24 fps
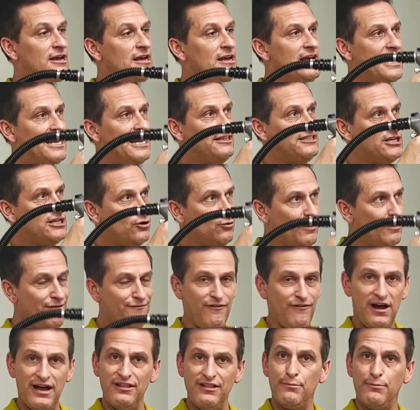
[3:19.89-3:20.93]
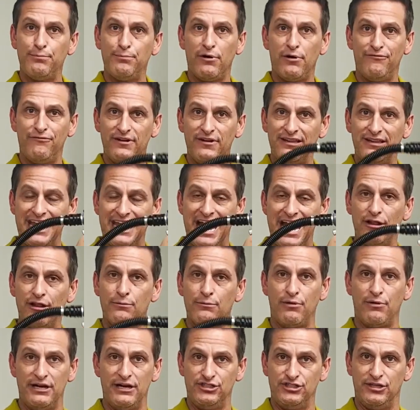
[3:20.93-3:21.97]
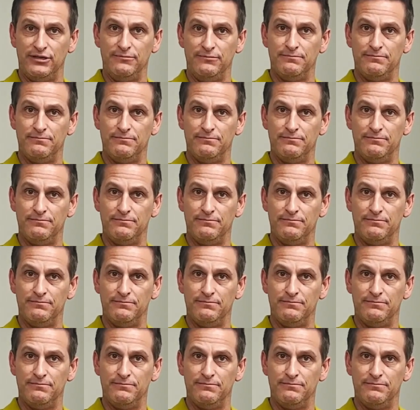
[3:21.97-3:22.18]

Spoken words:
until we find the perfect calibration.